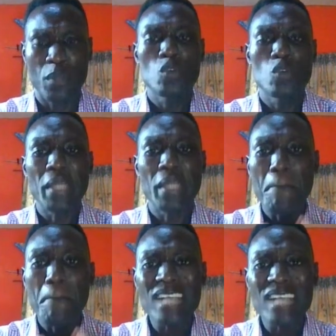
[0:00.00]
So, the
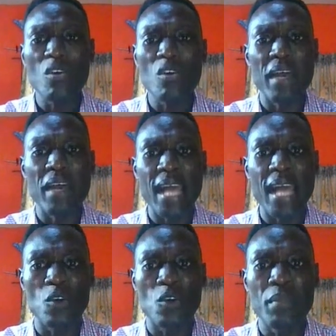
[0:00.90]
mass of an
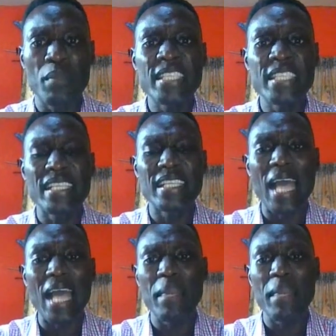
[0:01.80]
atom is
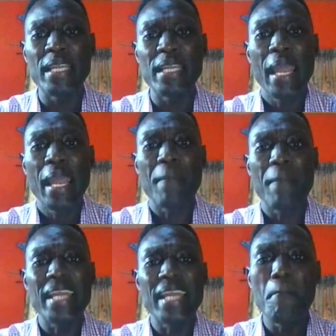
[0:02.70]
determined by
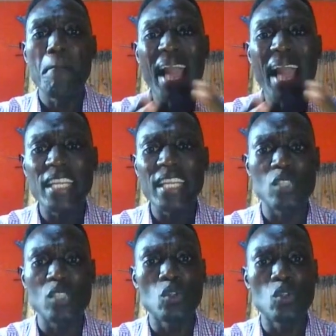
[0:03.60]
the
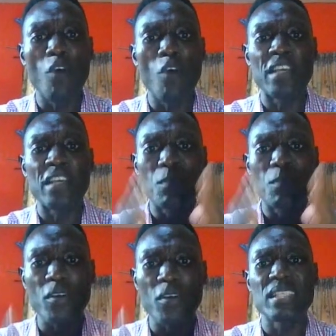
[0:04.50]
magnitude of its
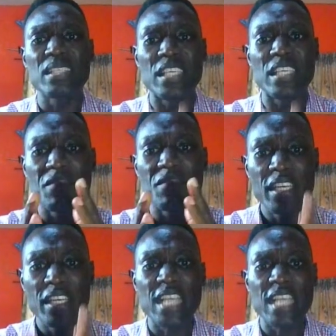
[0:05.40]
positive
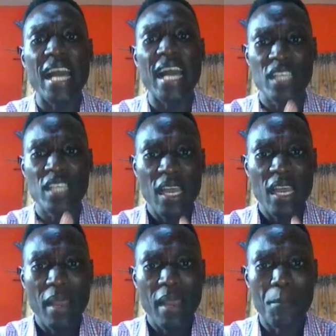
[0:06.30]
charge
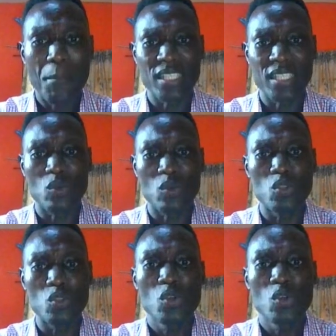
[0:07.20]

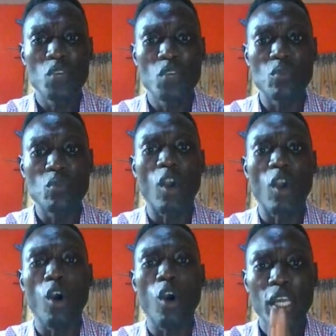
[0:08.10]
particles, which we
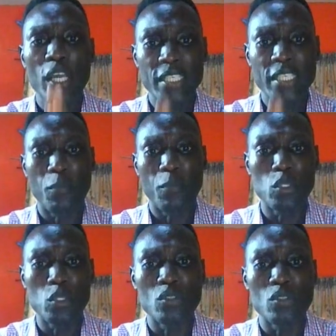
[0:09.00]
call the
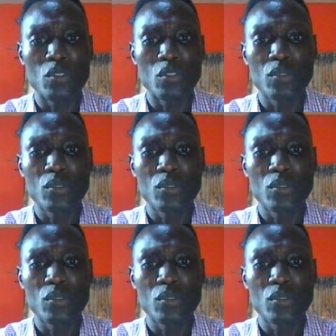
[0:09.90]
protons.